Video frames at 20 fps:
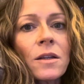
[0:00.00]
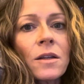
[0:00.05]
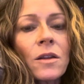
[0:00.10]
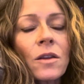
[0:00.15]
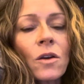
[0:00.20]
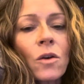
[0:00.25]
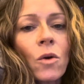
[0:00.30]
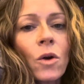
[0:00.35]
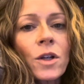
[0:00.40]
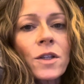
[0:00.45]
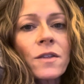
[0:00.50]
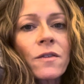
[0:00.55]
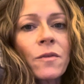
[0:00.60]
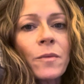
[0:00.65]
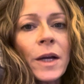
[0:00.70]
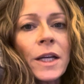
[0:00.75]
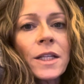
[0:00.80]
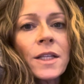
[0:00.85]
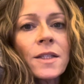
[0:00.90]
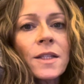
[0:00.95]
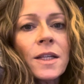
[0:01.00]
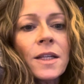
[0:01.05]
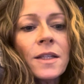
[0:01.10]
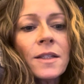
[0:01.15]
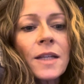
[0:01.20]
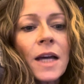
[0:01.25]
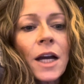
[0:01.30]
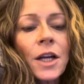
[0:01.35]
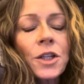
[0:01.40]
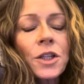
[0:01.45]
the course of my
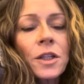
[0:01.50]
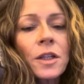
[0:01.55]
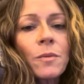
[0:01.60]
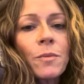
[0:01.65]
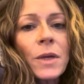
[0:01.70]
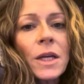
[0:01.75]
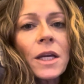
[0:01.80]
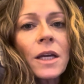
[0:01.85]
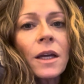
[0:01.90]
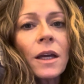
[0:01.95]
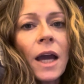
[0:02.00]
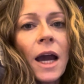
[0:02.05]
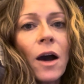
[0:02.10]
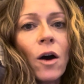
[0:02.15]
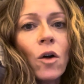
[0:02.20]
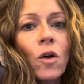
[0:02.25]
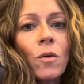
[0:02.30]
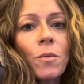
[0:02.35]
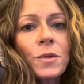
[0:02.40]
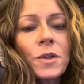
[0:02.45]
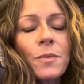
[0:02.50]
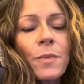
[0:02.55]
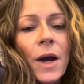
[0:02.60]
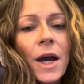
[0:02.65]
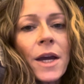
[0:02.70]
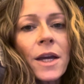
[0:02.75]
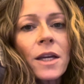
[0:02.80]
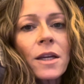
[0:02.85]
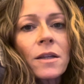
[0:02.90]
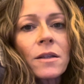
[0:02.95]
disease actually being helped
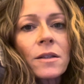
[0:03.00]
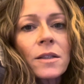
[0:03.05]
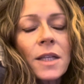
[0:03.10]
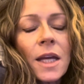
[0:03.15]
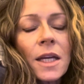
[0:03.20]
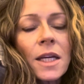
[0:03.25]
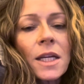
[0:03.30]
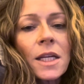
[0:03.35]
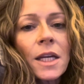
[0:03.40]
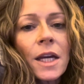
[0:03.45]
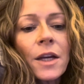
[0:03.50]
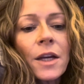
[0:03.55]
by taking